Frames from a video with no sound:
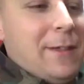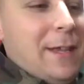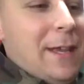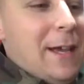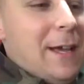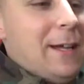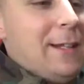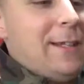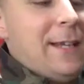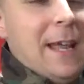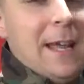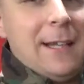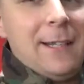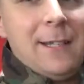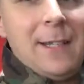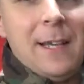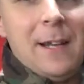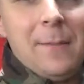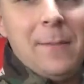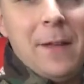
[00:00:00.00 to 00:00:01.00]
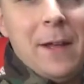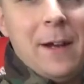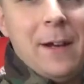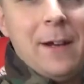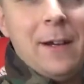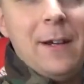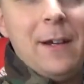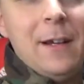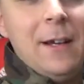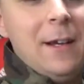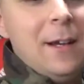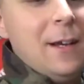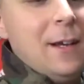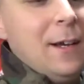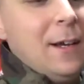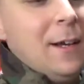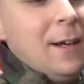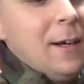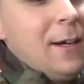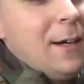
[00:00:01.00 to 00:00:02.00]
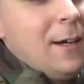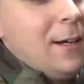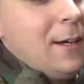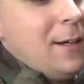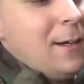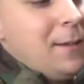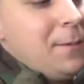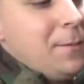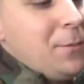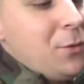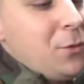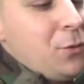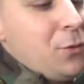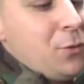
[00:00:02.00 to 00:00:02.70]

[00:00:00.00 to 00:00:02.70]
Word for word: the uh, tan setup there. Um,